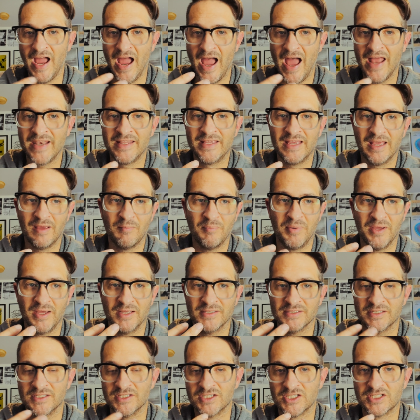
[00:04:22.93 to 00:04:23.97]
ad
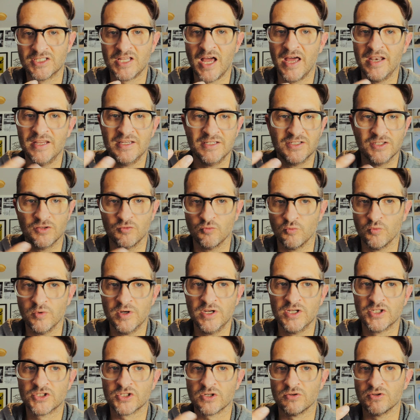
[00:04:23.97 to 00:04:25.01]
campaigns and studies and
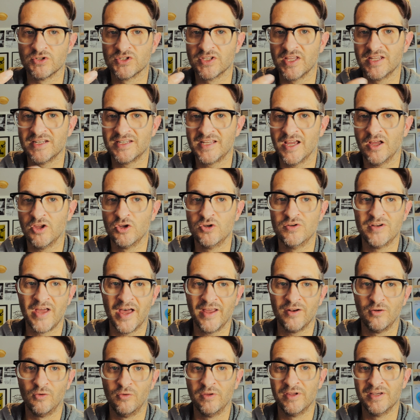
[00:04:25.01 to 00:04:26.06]
research that tell you
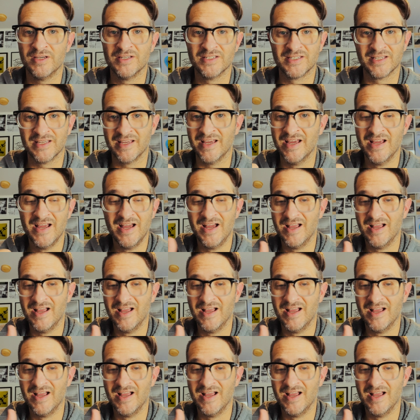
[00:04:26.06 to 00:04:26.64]
not only is it